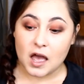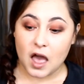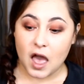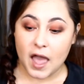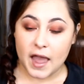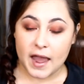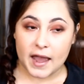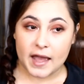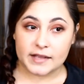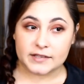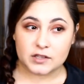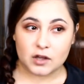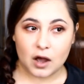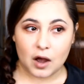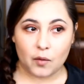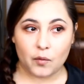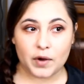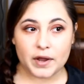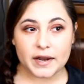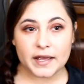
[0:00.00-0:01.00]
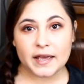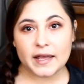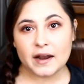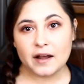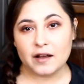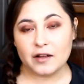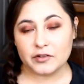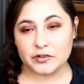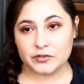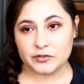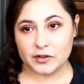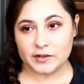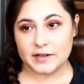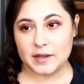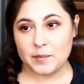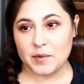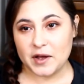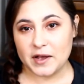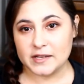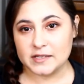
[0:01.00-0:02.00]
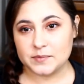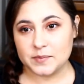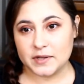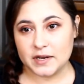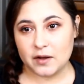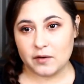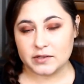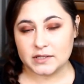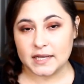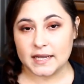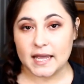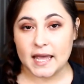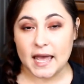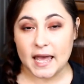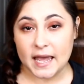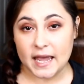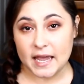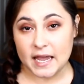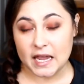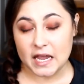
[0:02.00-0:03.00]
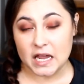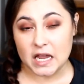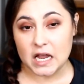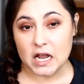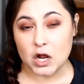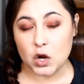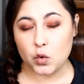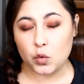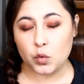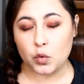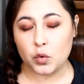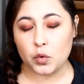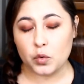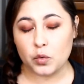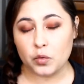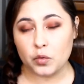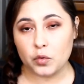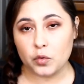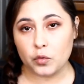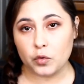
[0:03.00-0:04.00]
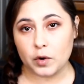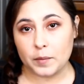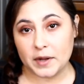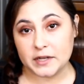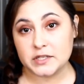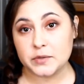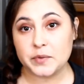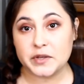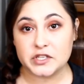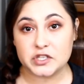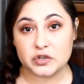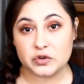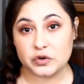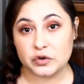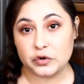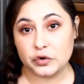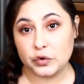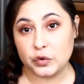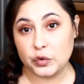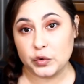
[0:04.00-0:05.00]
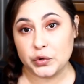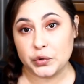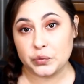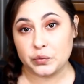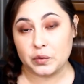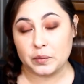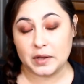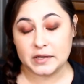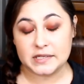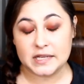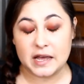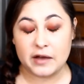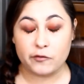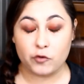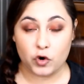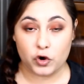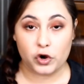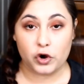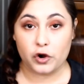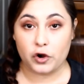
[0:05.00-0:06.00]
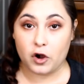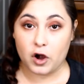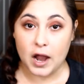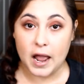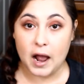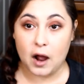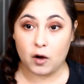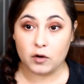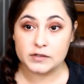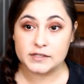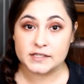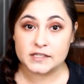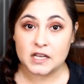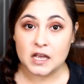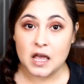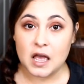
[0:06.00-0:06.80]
And so I went in, I looked at my husband, I was like, hey, we're about to be screwed. We're about to have water in our house.